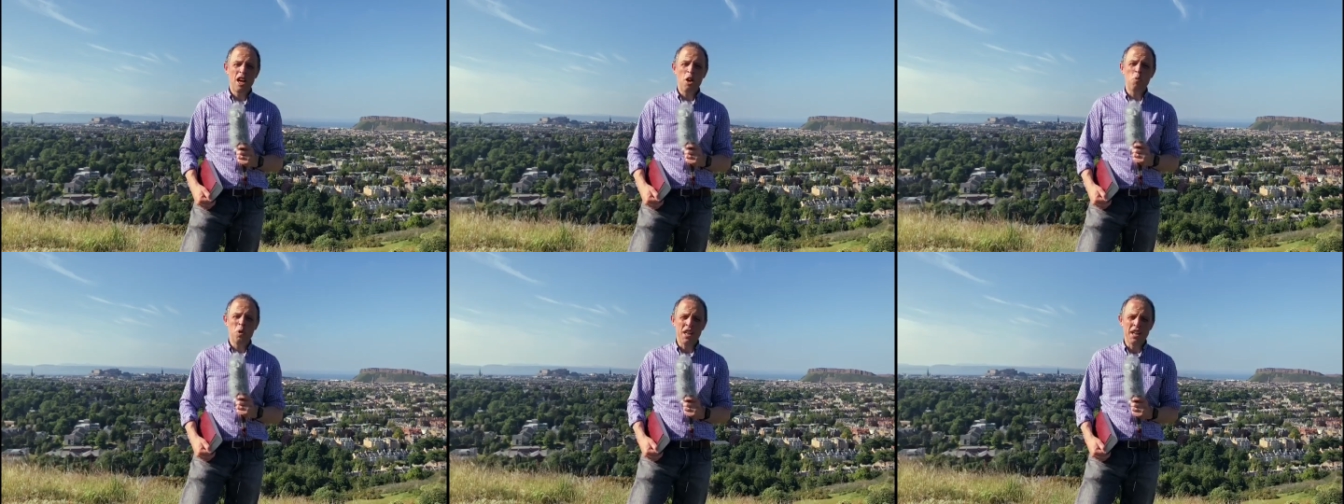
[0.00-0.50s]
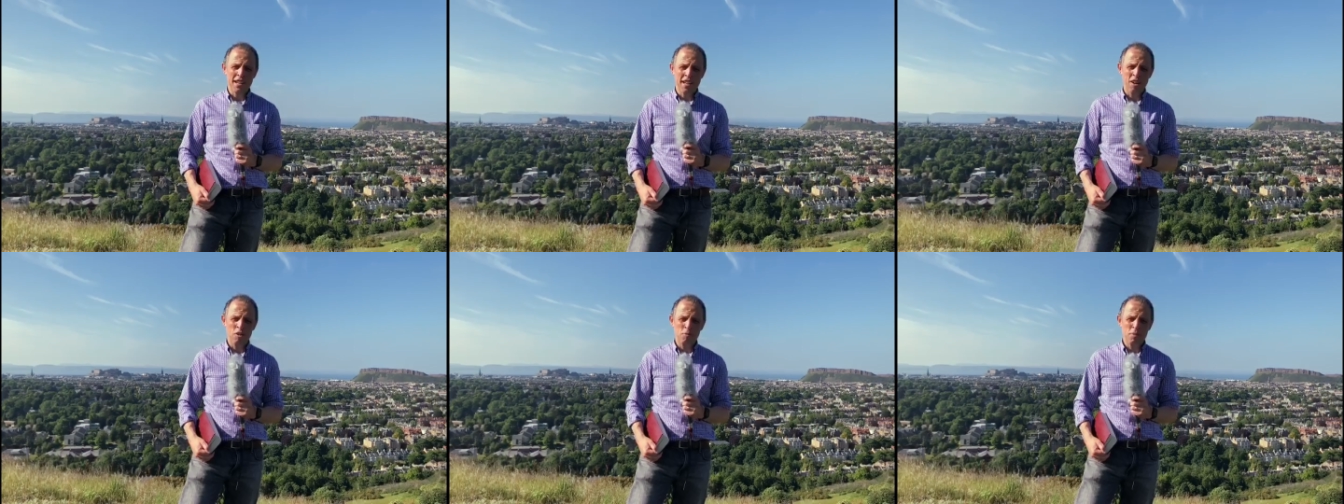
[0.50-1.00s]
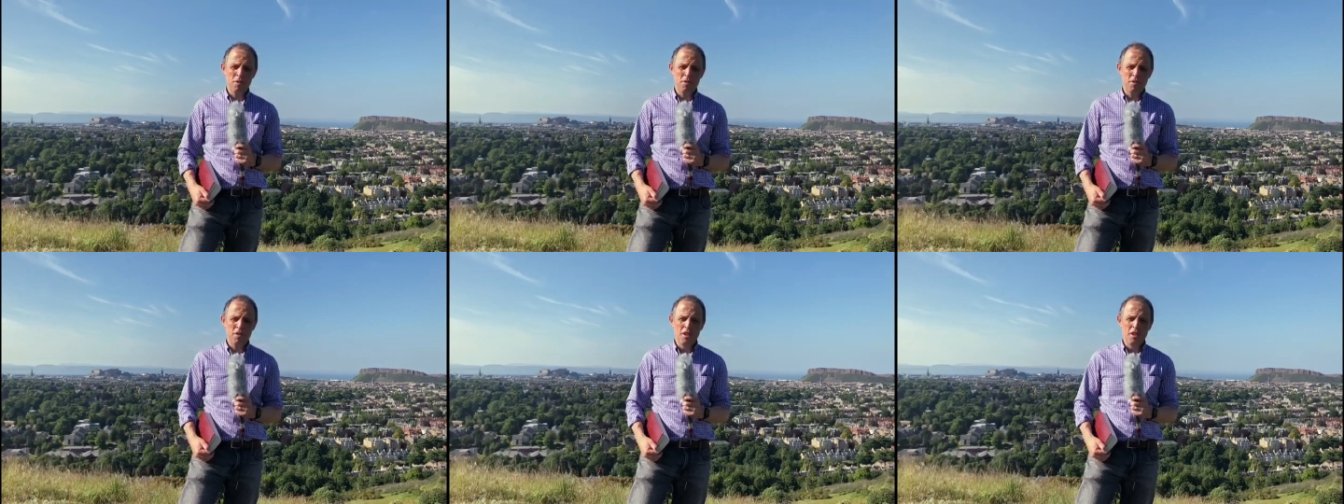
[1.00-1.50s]
And we can help,
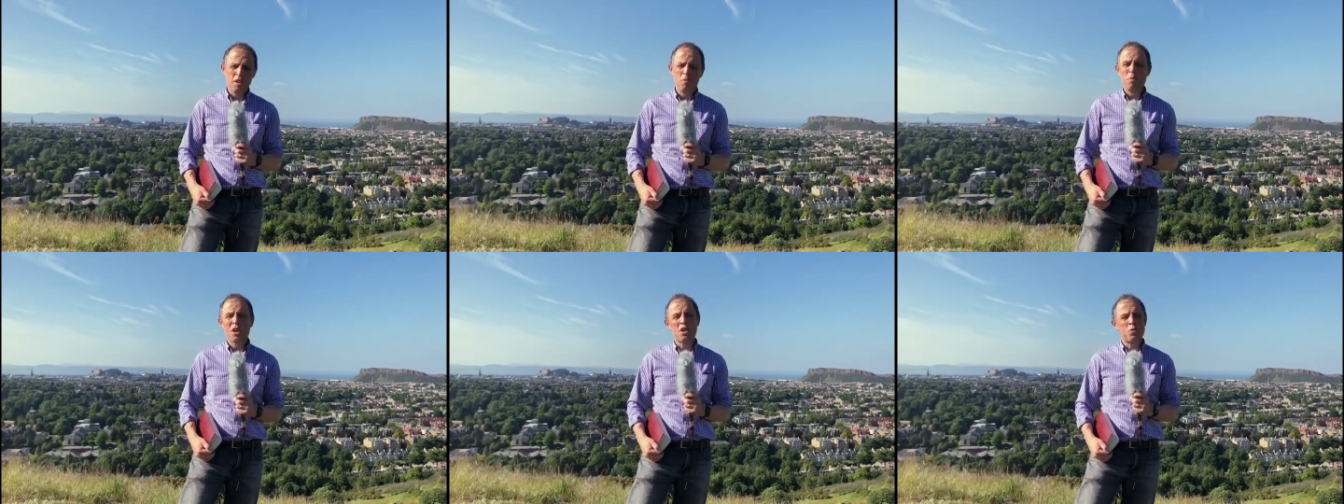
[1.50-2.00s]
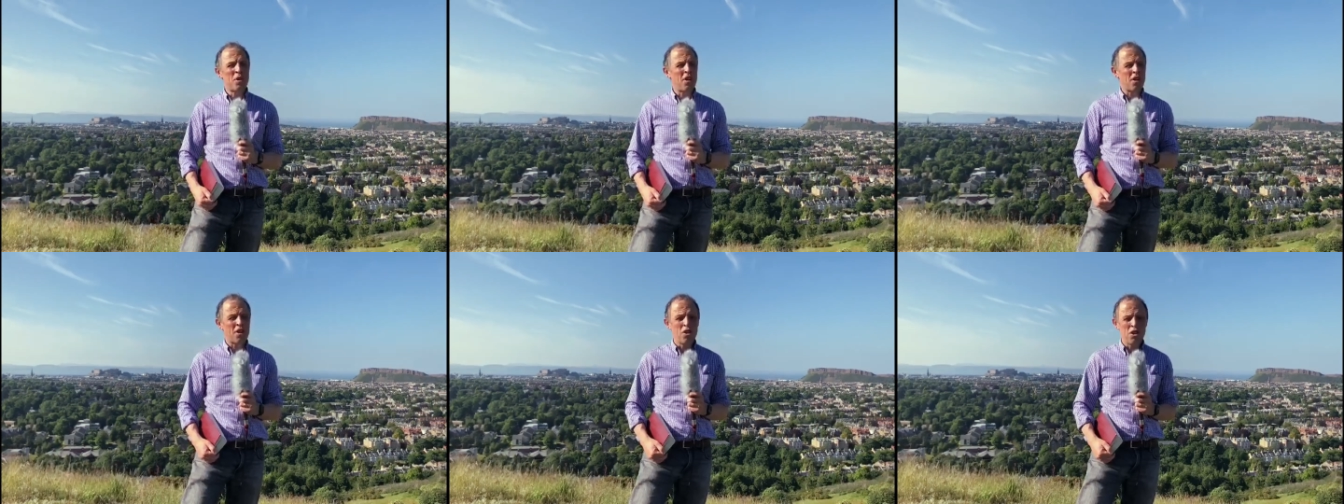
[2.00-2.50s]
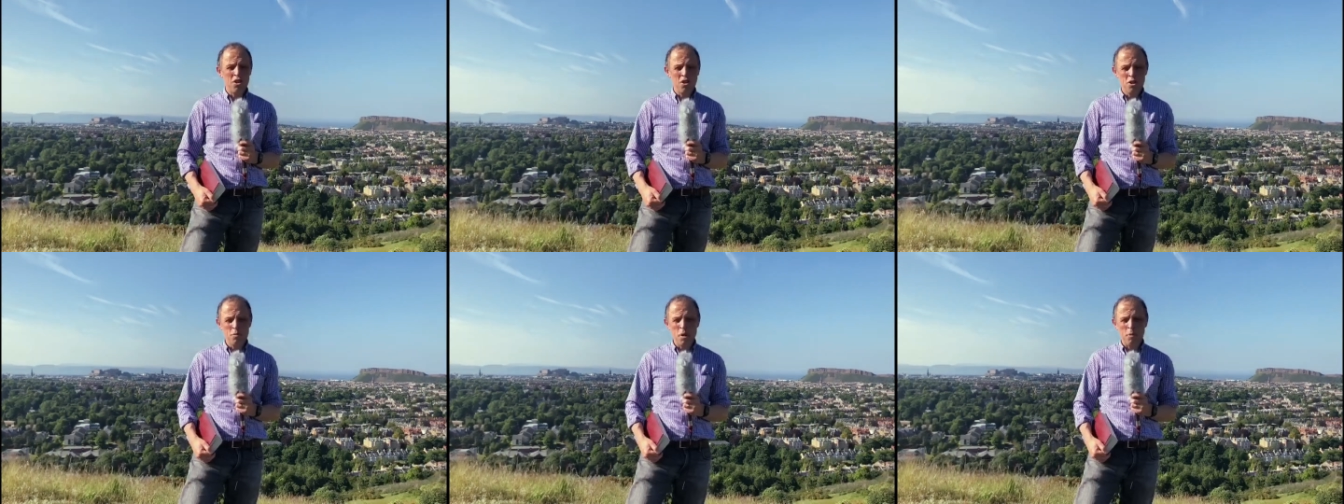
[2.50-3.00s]
because we are good
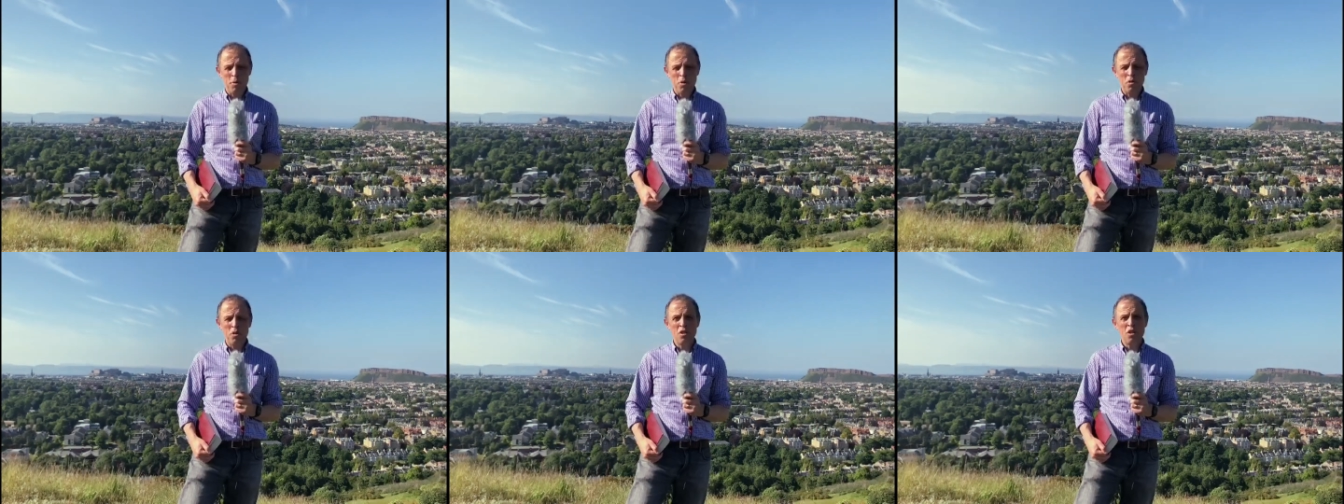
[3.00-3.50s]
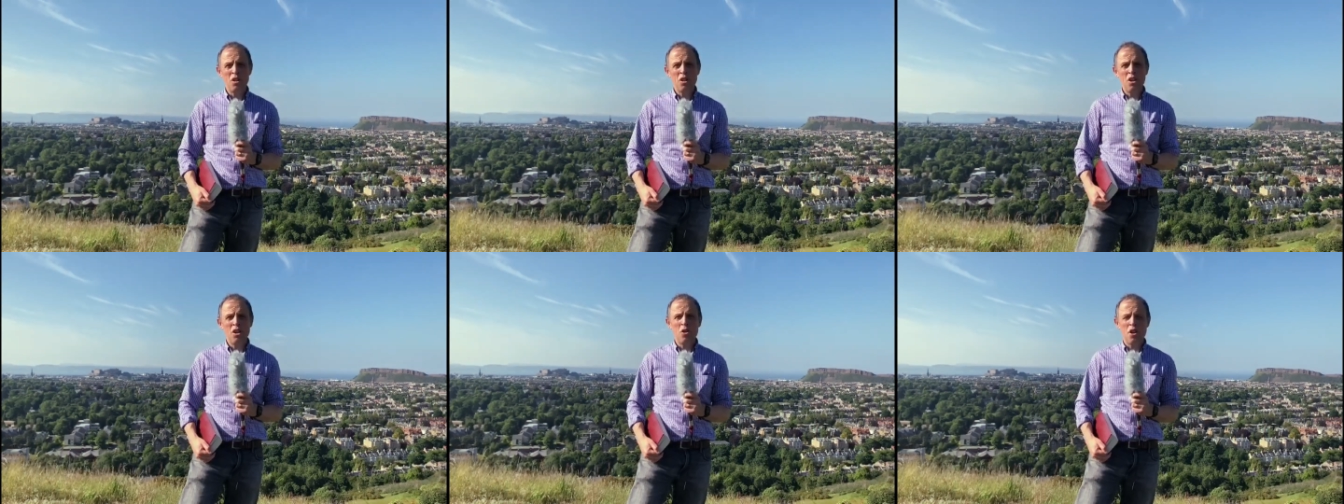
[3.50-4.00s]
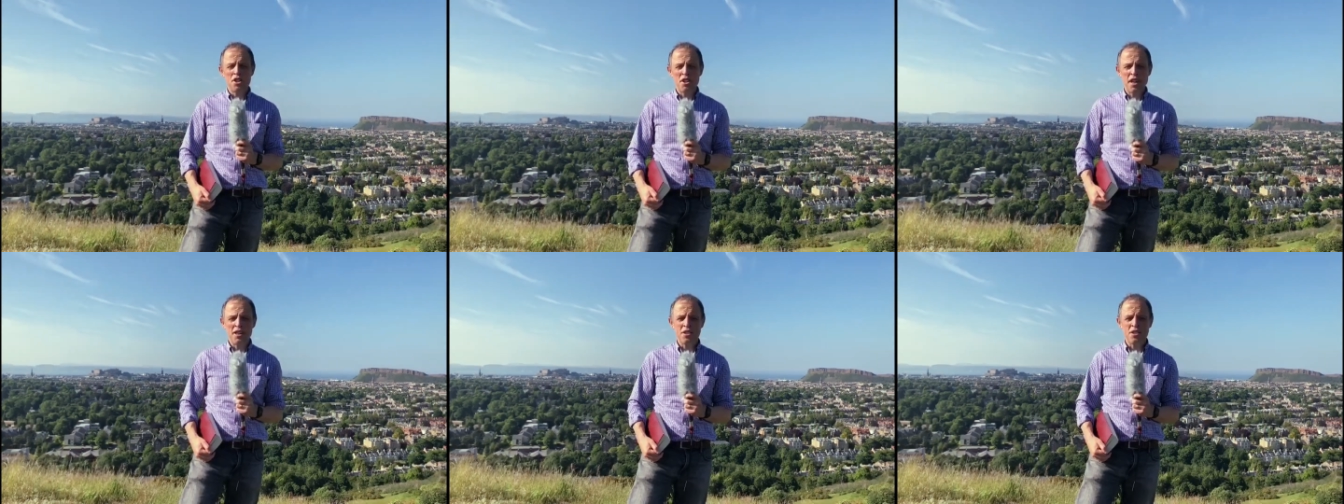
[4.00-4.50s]
news people who are
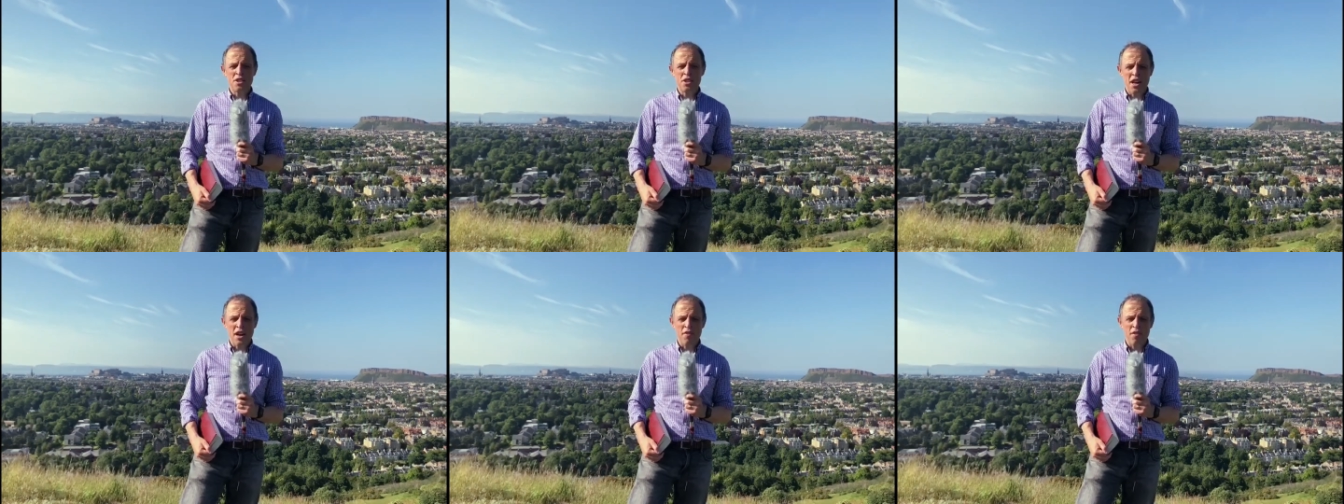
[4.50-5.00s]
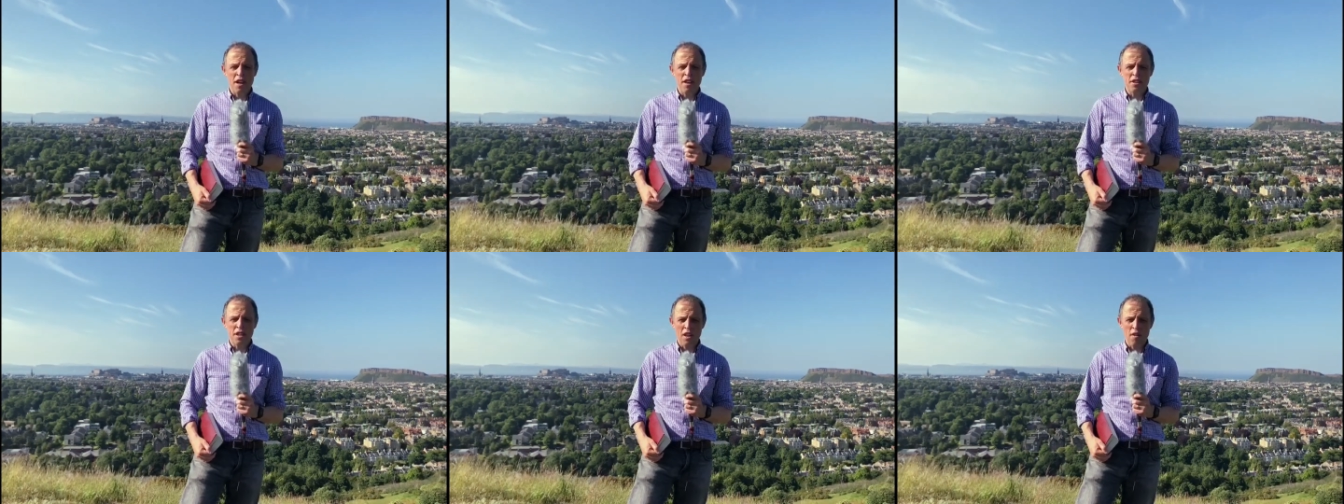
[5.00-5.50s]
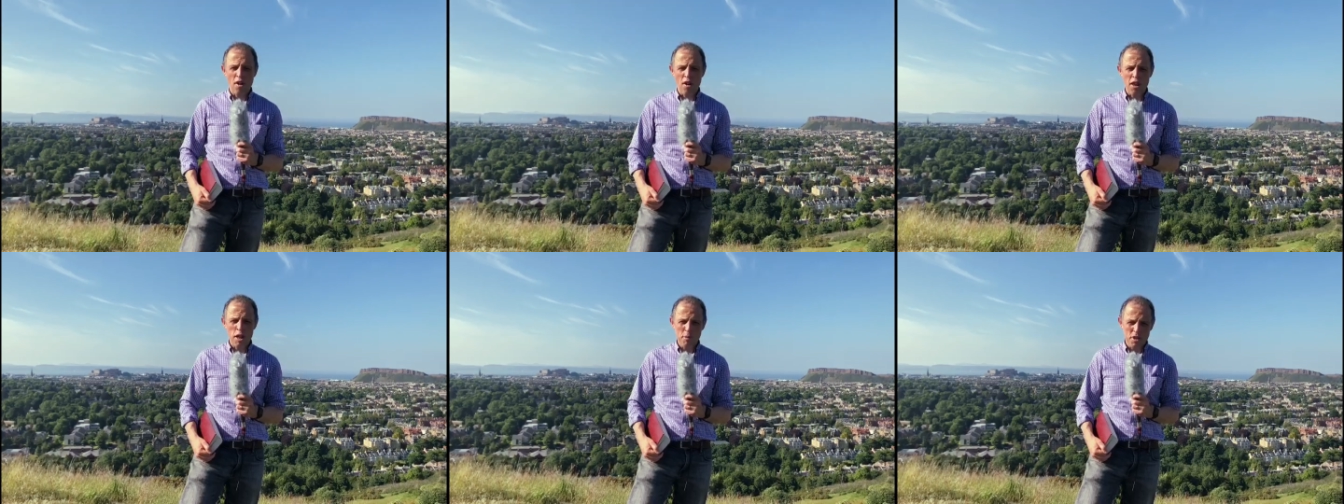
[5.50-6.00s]
sent to serve and to love
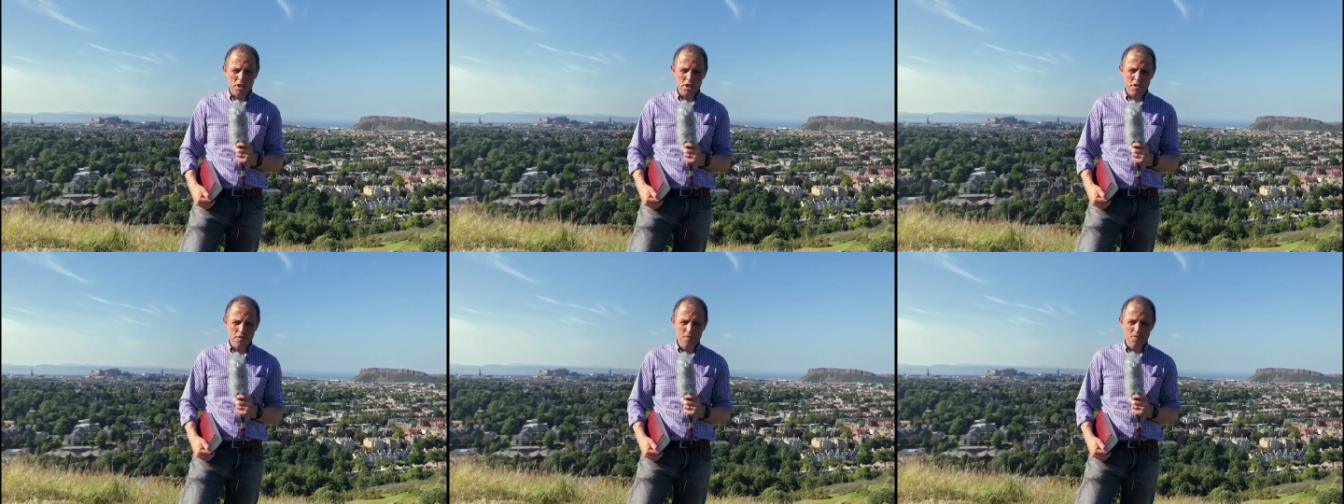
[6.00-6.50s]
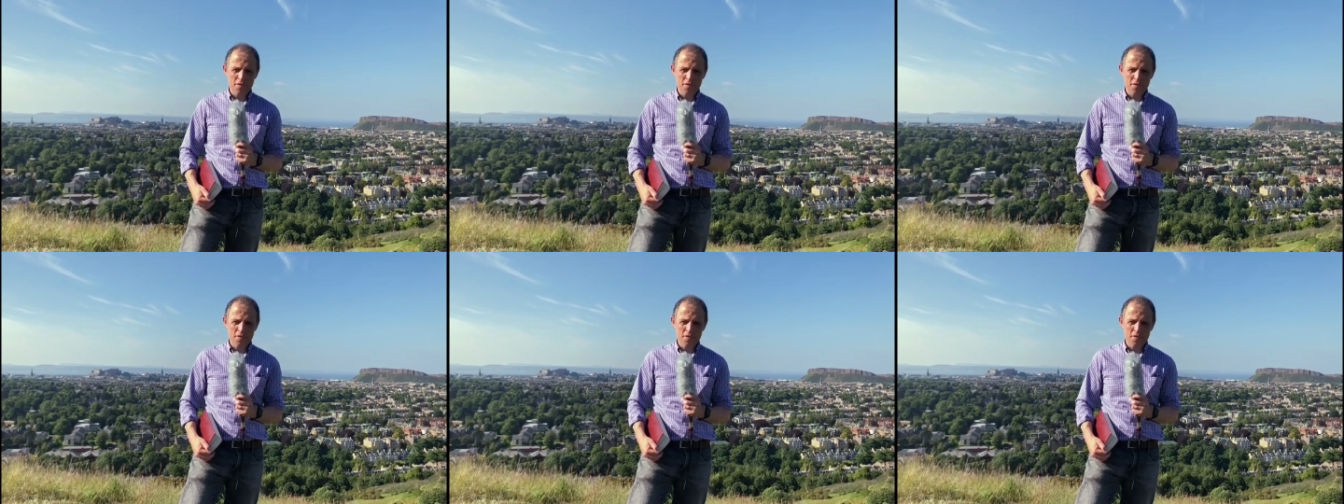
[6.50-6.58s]
our neighbours.